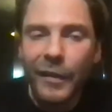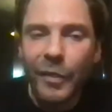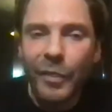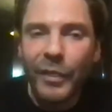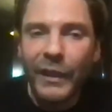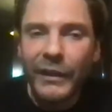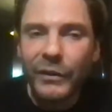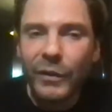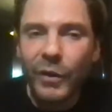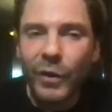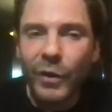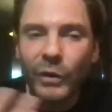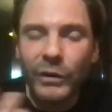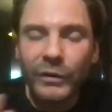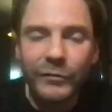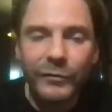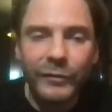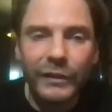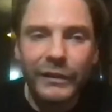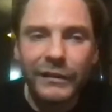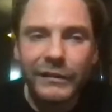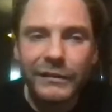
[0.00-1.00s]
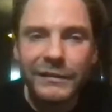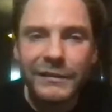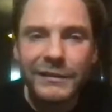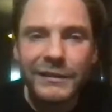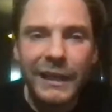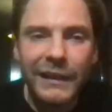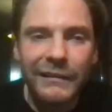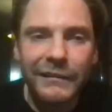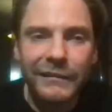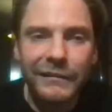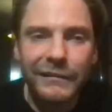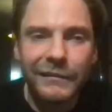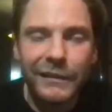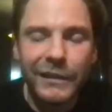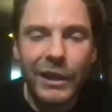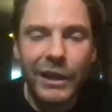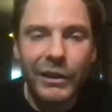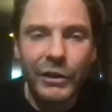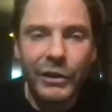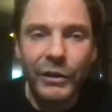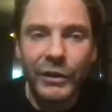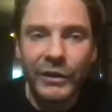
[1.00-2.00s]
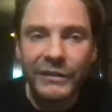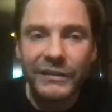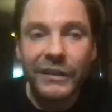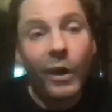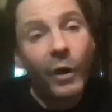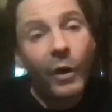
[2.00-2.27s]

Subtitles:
that all of a sudden occurred.